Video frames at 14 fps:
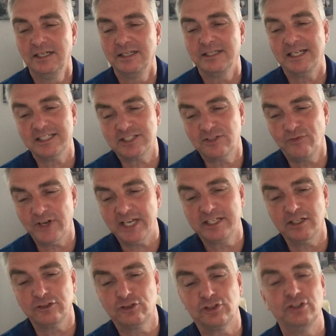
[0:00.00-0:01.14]
That is a
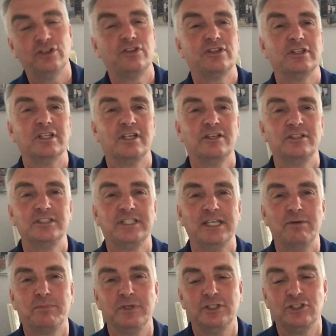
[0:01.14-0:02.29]
vital truth that the
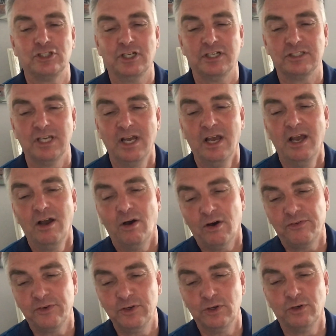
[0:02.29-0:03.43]
contemporary church
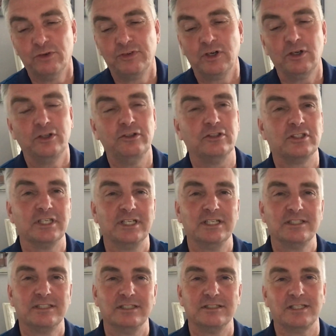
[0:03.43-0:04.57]
often overlooks in
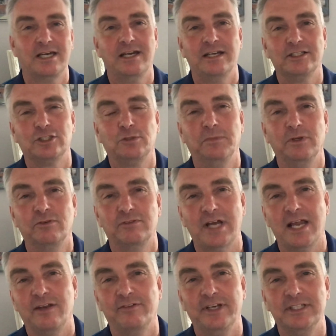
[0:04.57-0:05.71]
its desire to be
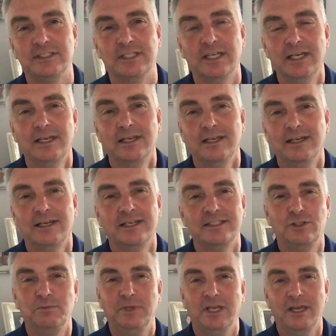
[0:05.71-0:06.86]
relevant,
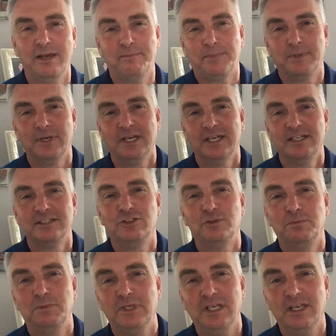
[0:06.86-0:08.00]
to be hip, to
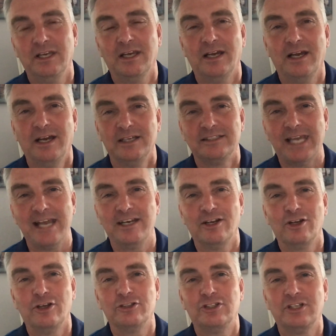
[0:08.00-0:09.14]
be
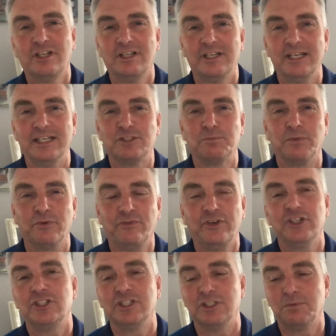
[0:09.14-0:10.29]
technologically as
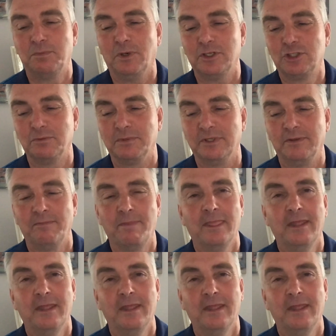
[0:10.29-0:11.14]
proficient as possible.